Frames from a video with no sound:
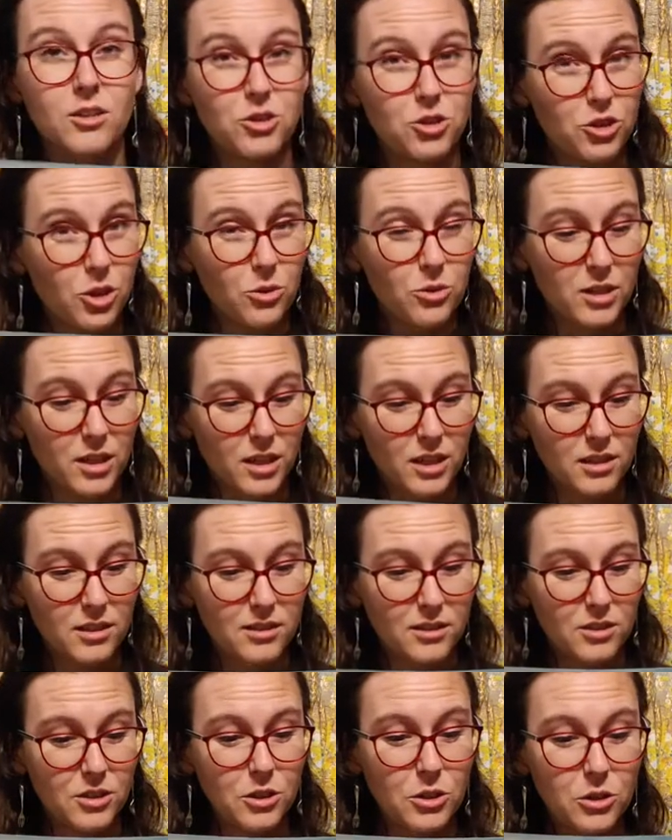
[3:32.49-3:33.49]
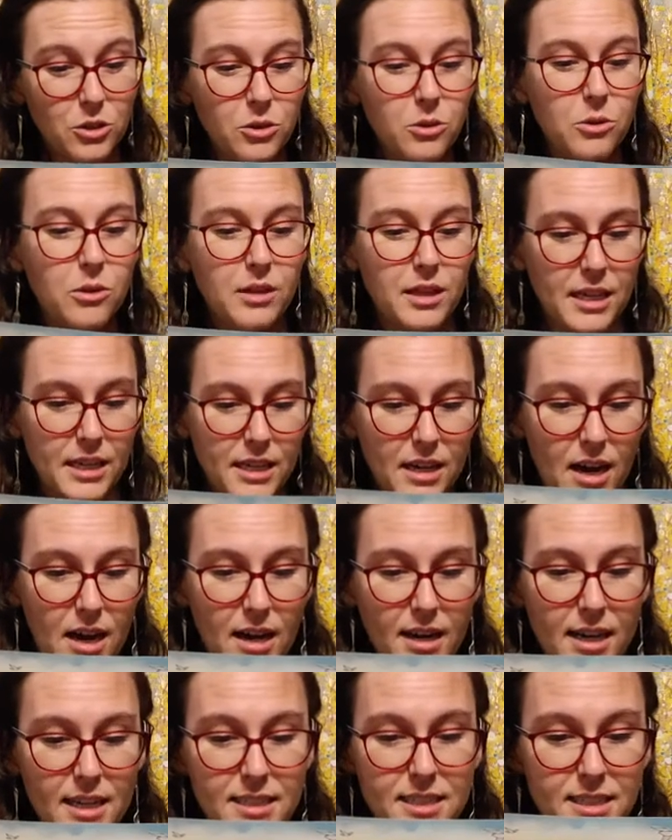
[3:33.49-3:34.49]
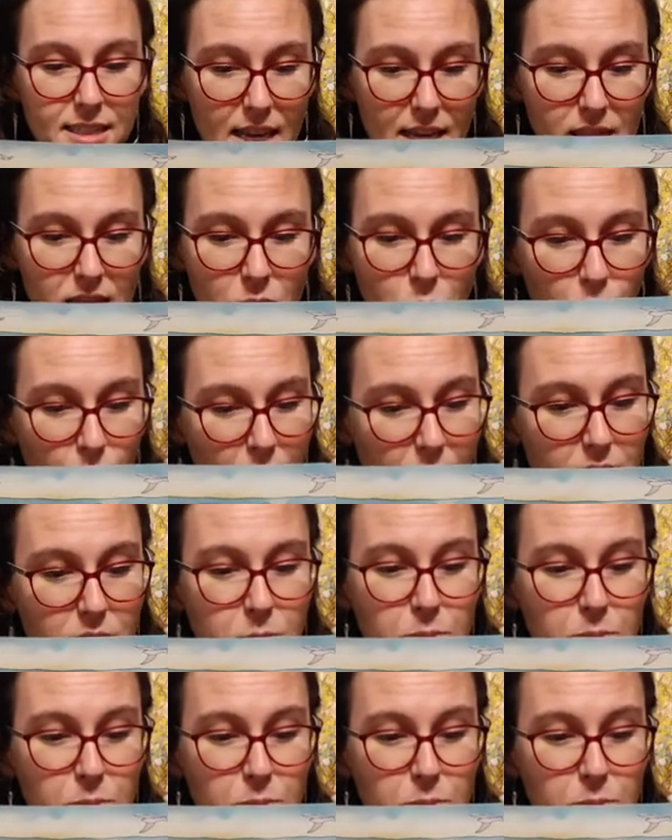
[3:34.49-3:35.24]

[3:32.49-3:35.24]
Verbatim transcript: Jonah knew that God had sent the wind